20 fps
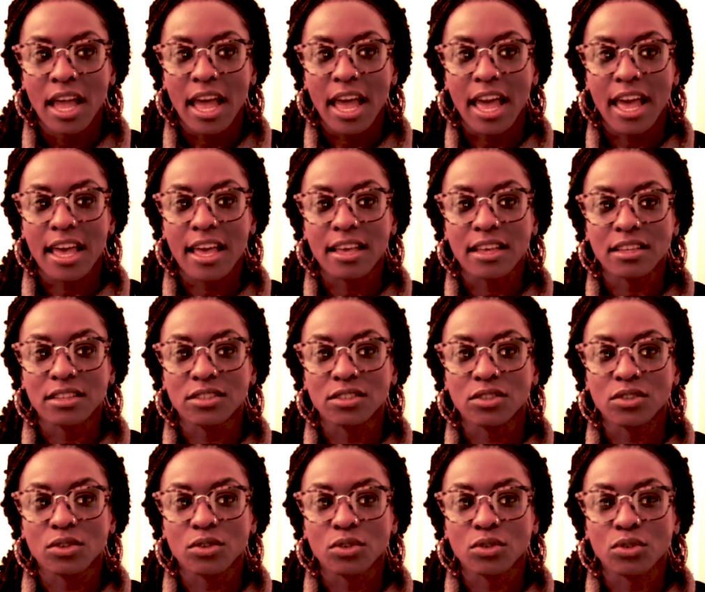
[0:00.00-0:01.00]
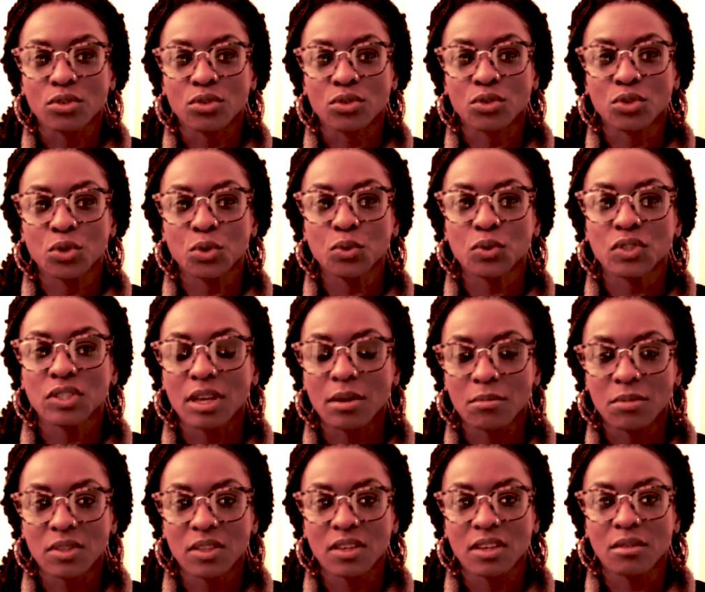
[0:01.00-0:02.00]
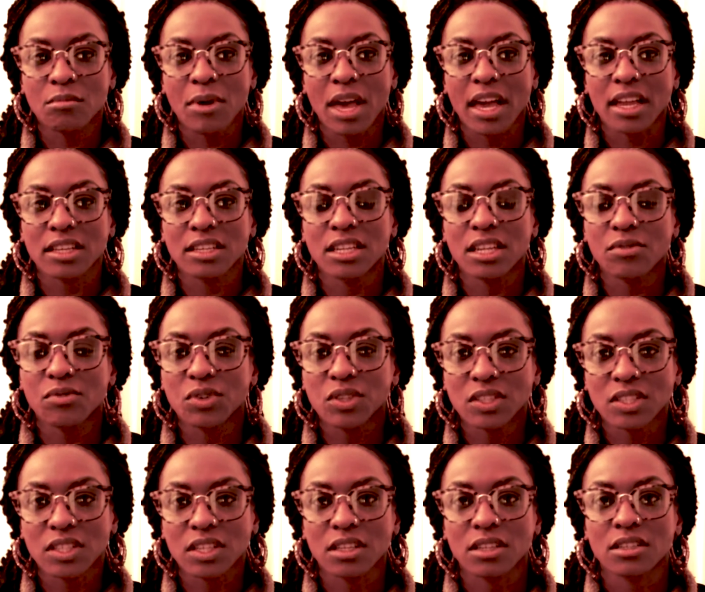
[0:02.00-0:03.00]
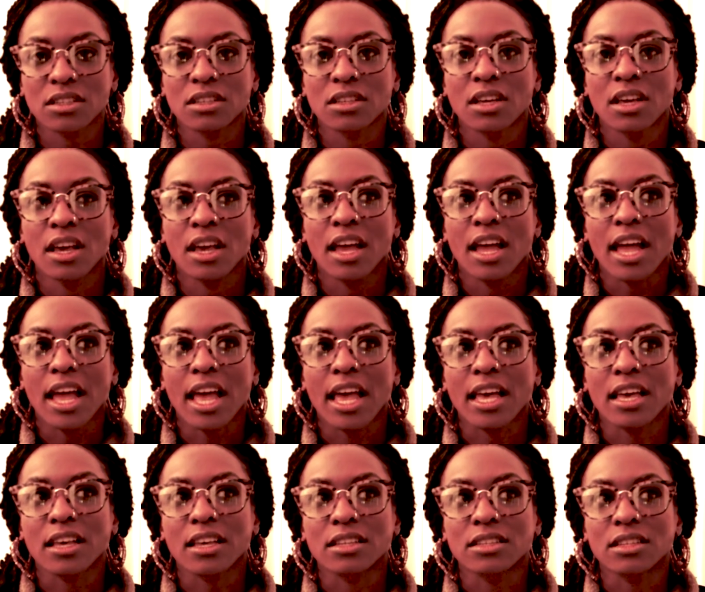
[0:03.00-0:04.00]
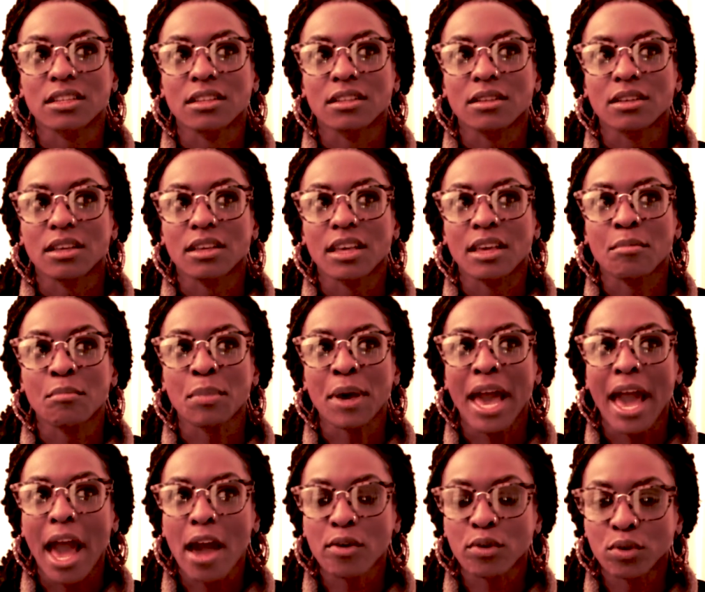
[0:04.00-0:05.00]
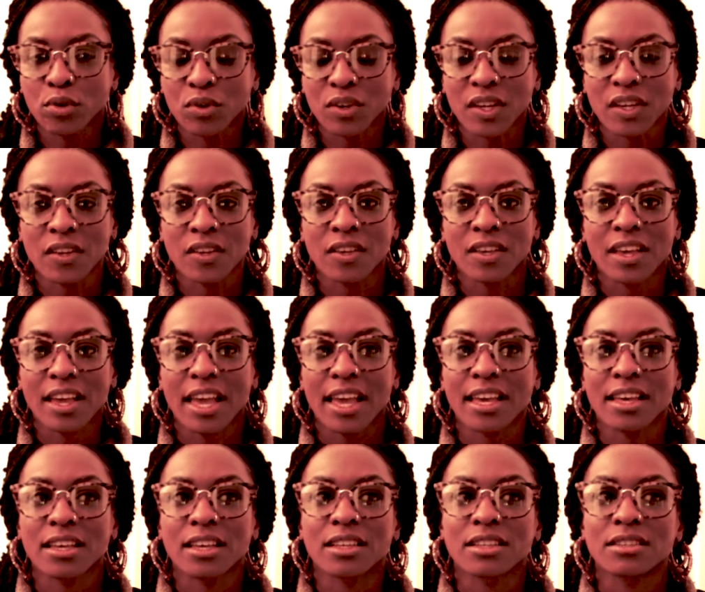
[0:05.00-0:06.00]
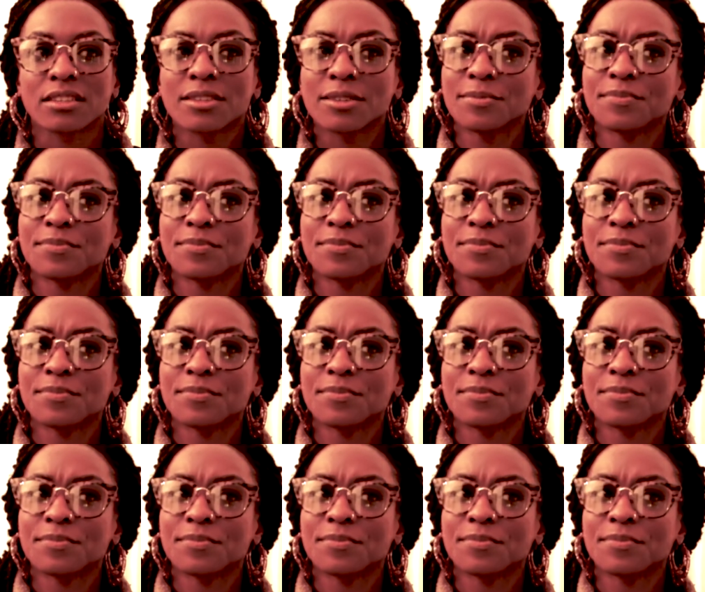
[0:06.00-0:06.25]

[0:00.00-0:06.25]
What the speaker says: and do something magnificent and empowering and